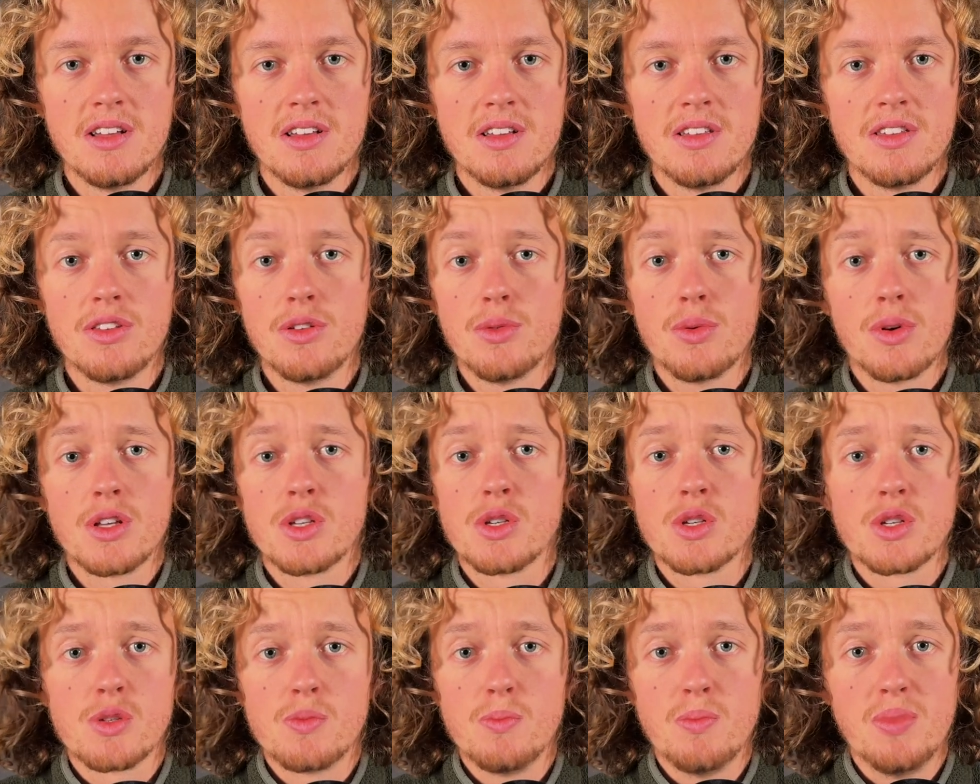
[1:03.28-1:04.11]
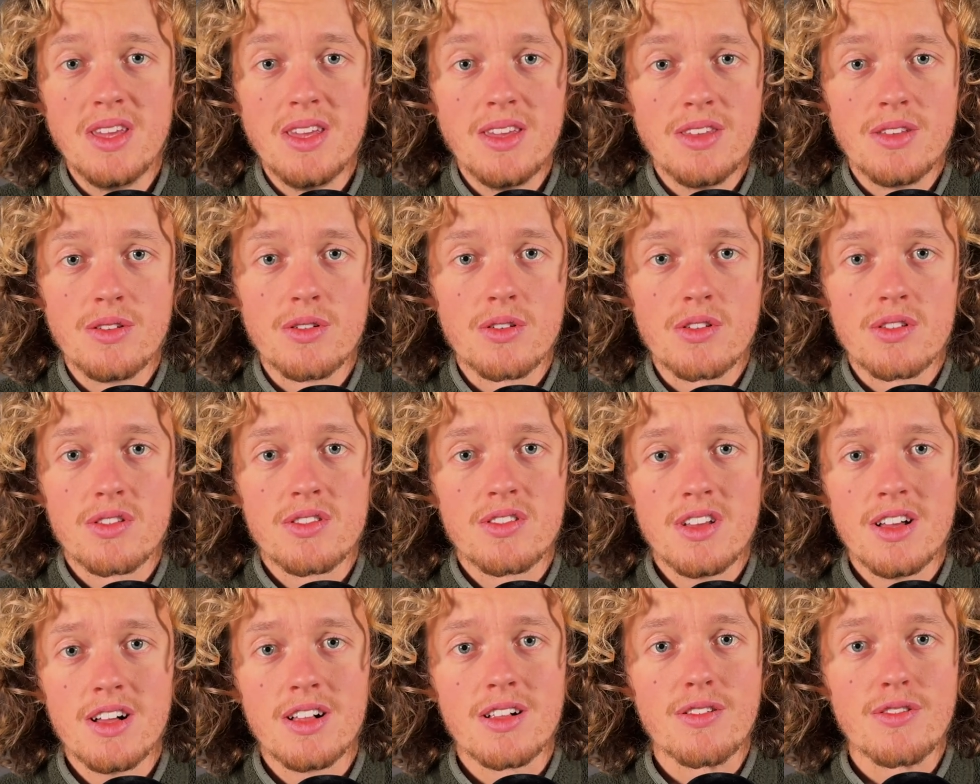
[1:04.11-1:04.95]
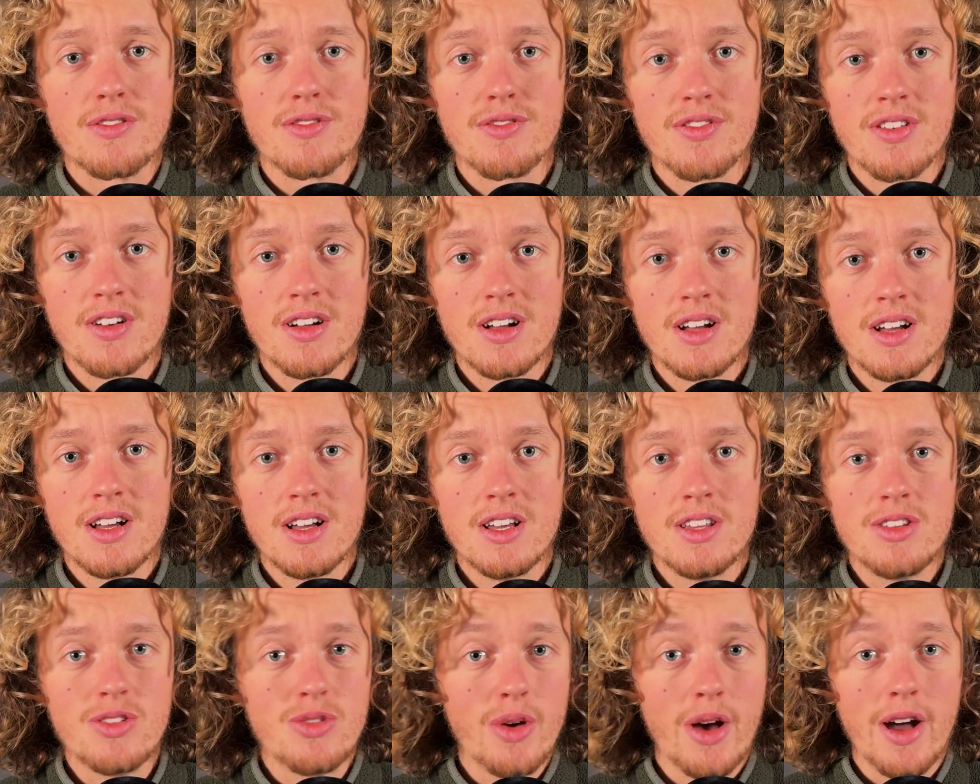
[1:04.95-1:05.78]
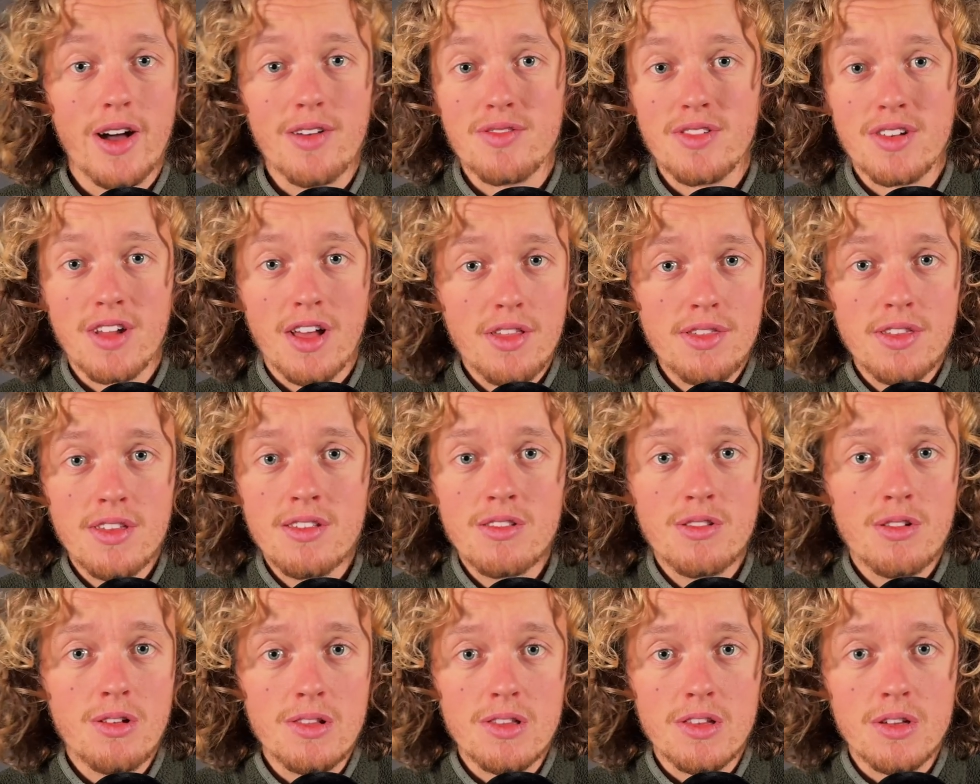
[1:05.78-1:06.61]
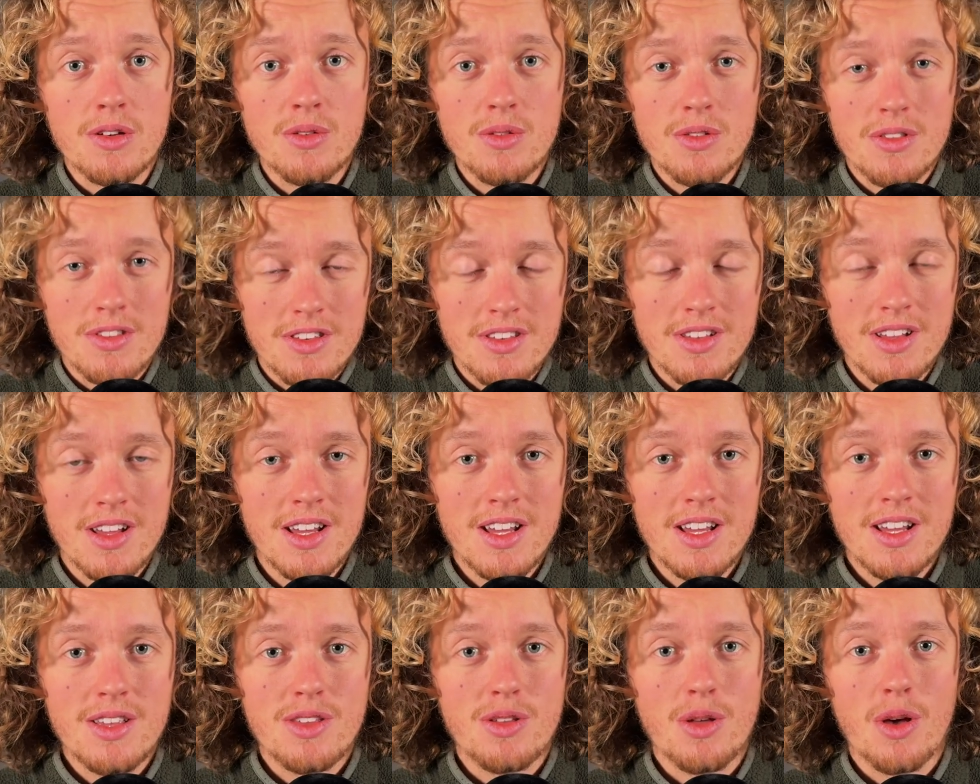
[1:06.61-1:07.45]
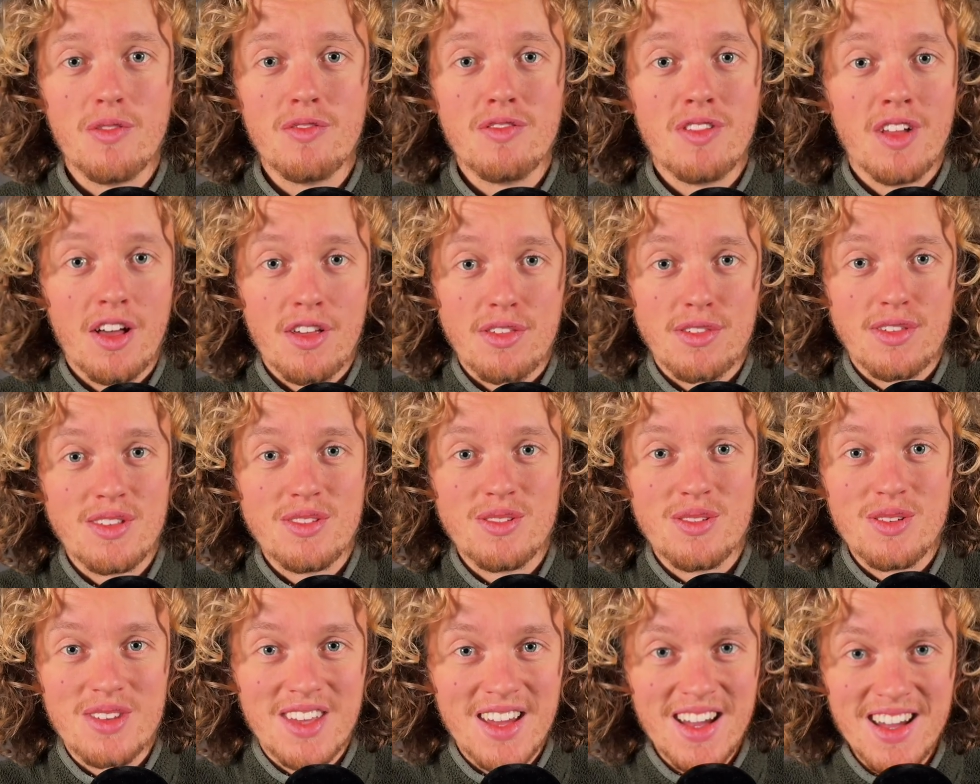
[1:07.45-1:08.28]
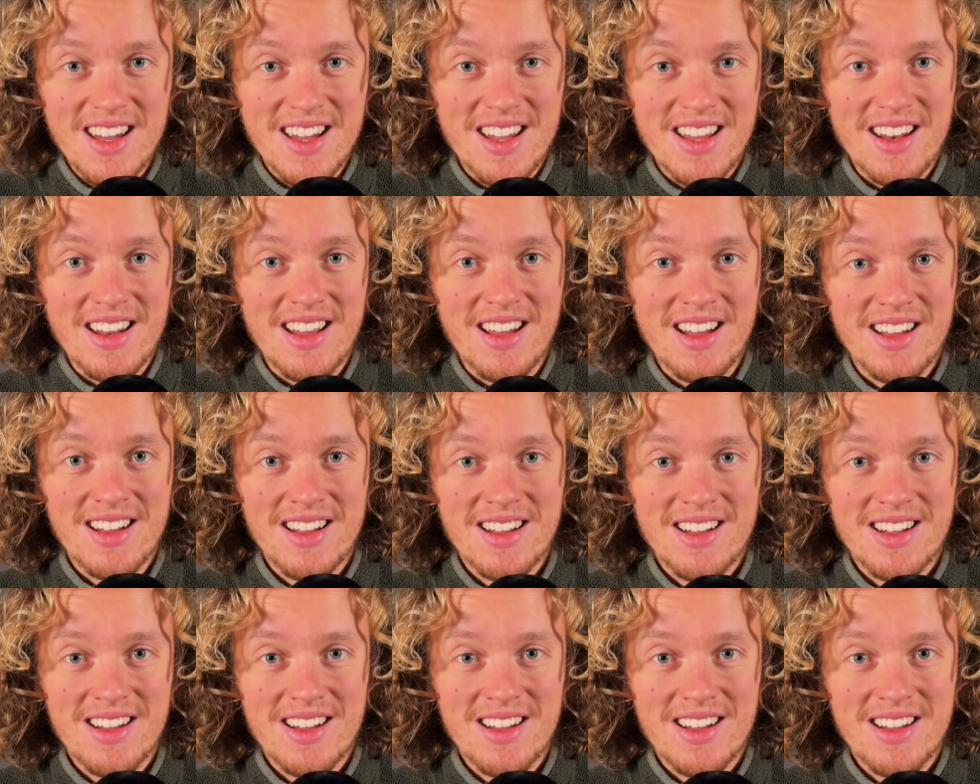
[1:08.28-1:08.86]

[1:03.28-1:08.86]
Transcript: You are just being yourself. You have nothing to lose. You have nothing to gain.